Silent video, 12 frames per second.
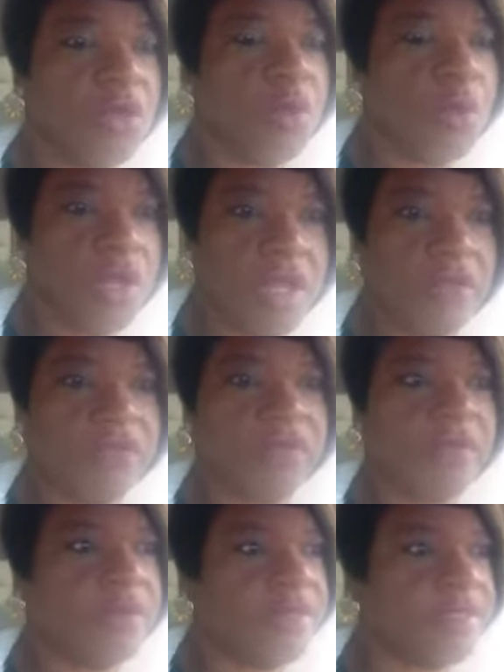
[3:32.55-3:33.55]
What else do
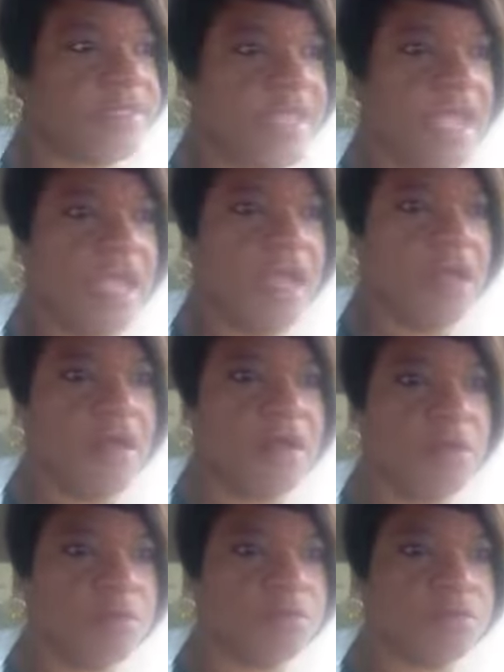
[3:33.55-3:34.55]
I want to say?
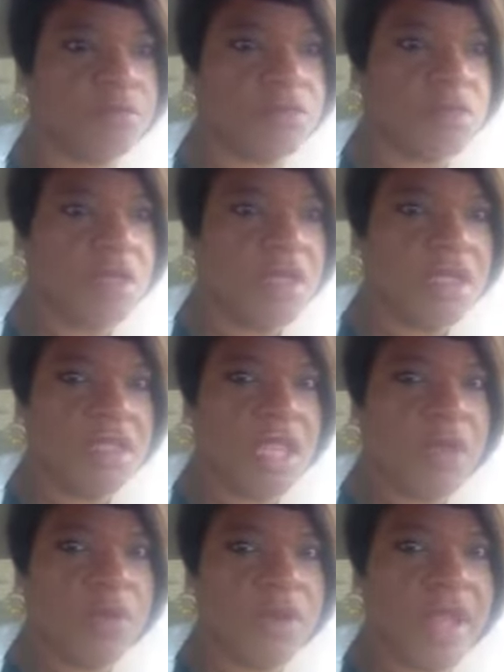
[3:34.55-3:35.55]

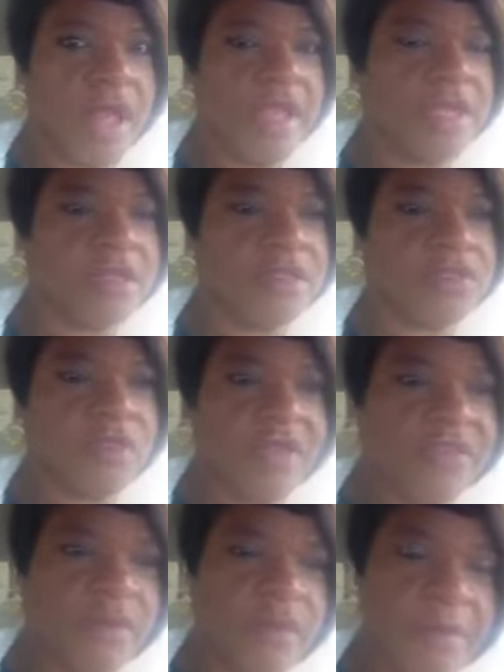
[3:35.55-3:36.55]
They were like, so I
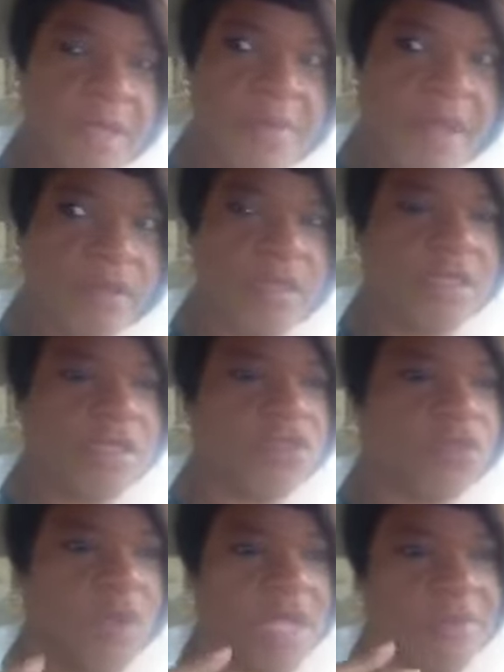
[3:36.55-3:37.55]
said, well, maybe I'll get
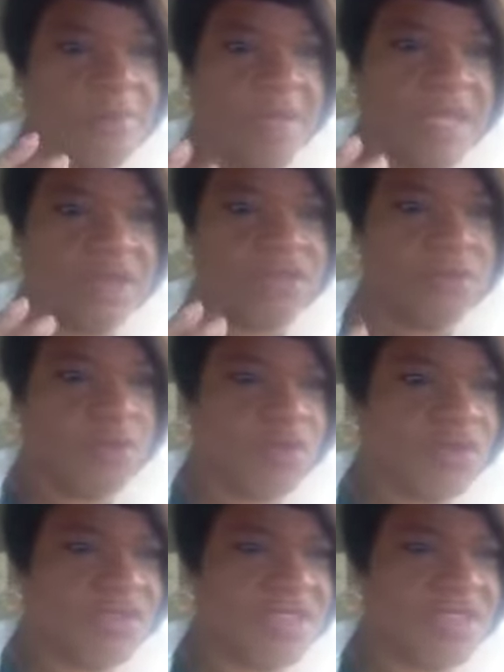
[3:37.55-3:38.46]
these weight management ones.